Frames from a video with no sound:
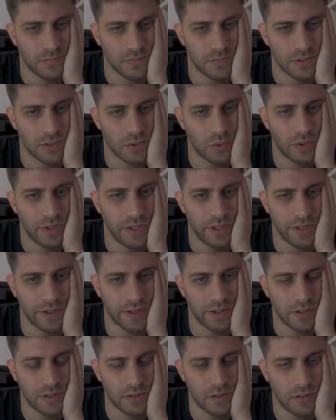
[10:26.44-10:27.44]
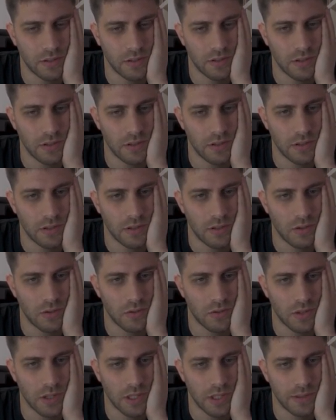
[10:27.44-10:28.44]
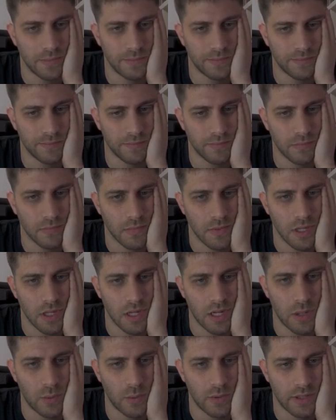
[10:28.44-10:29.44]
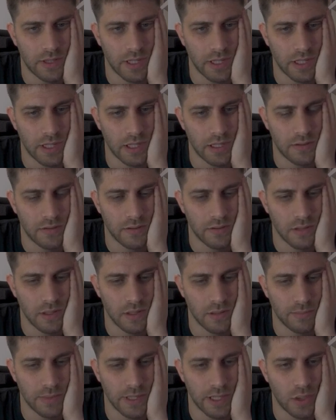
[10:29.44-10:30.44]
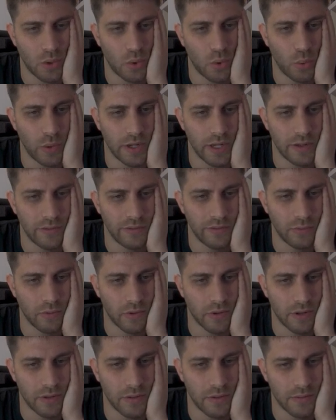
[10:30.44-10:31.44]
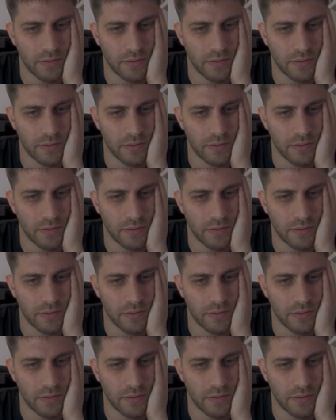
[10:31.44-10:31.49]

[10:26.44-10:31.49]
So here, okay, I will take it and play queen a4.